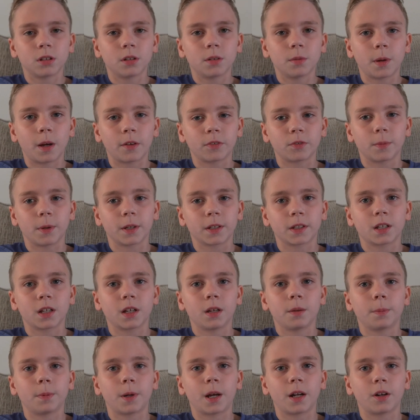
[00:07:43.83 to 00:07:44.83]
after my
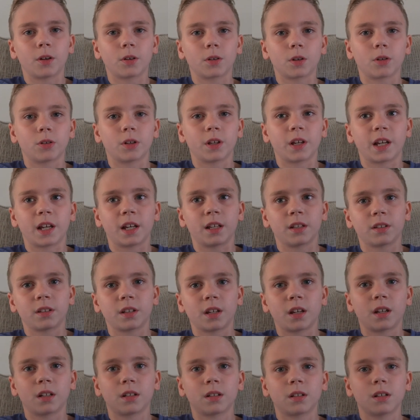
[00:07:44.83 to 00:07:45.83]
kip, I don't go to
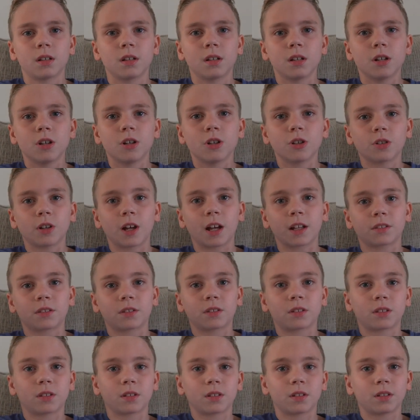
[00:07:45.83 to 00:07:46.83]
handstand. So
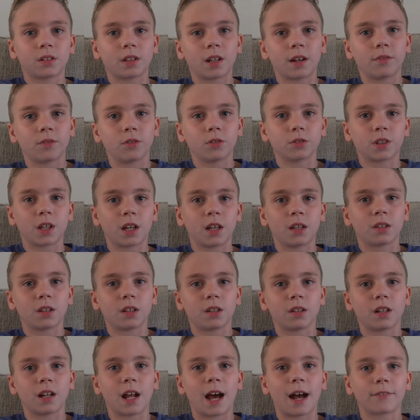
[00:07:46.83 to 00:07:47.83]
that's several times. And
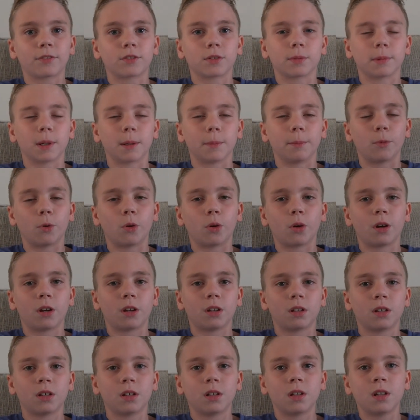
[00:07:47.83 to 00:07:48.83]
then after my
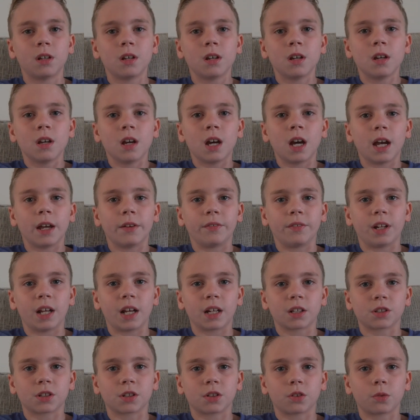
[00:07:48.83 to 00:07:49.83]
moi, I have an
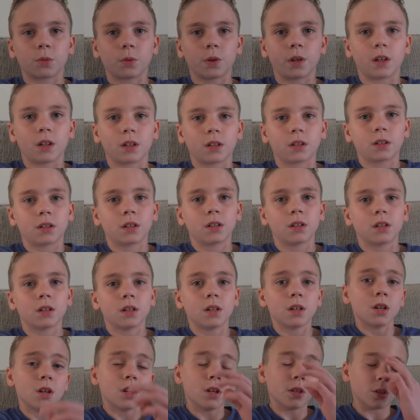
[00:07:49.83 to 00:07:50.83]
extra swing.
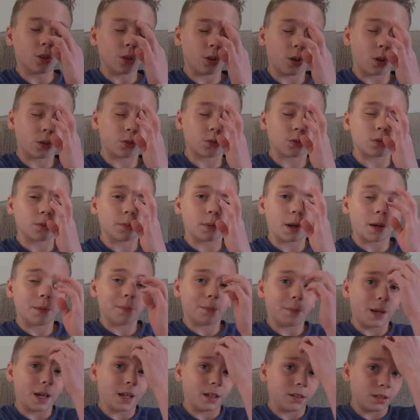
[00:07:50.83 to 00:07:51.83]
So those were my
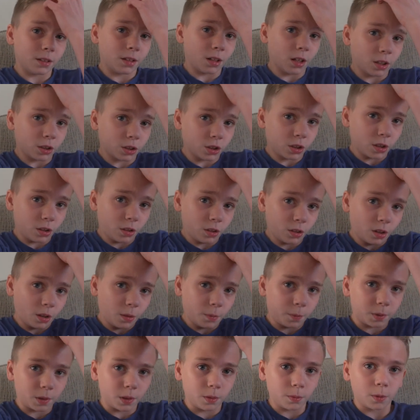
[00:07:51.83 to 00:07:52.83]
main deductions on
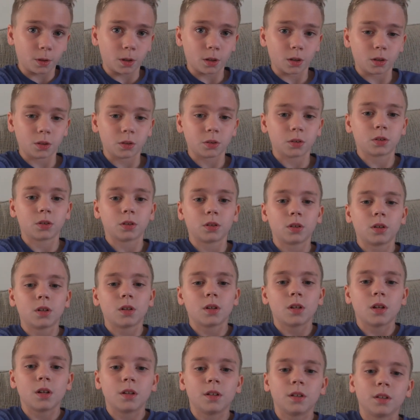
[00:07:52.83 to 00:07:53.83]
P-bars.
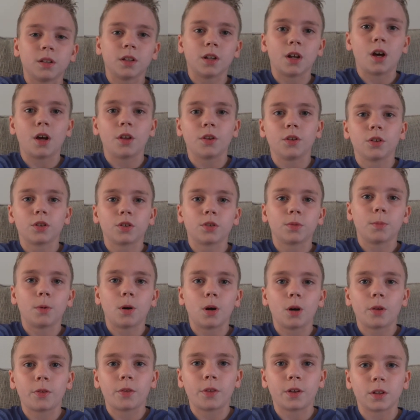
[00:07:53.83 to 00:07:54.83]
Then other
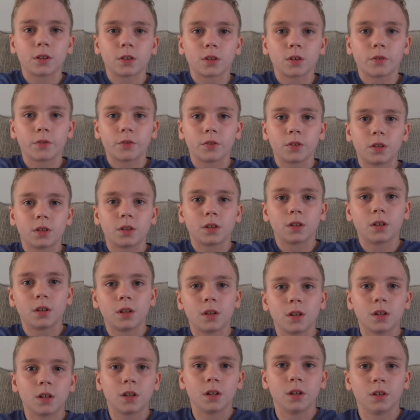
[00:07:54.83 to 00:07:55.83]
small things over
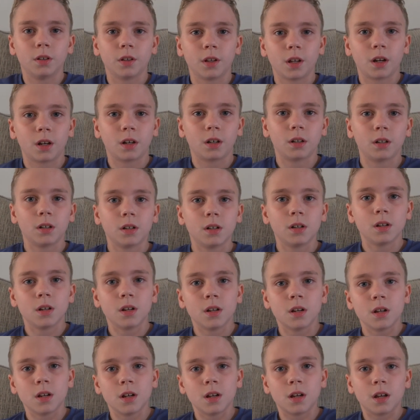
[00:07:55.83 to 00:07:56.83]
here and there.
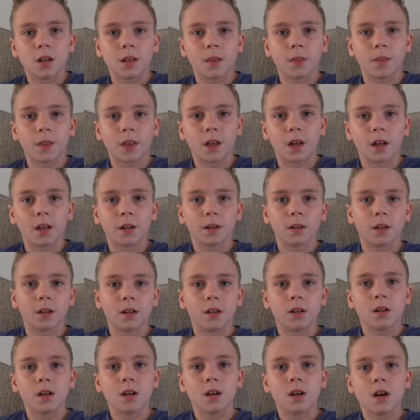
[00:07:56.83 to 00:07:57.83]
And then
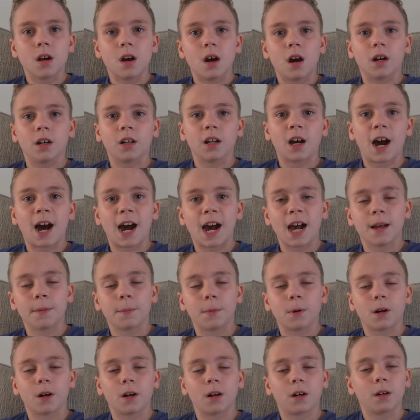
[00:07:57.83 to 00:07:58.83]
on high
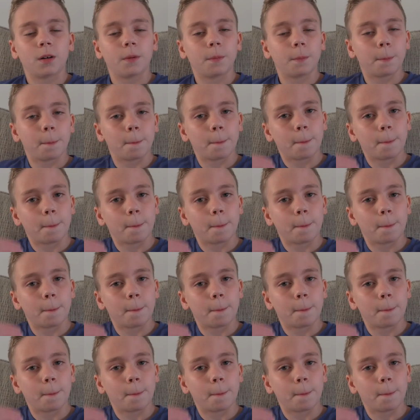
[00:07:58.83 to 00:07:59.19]
bar,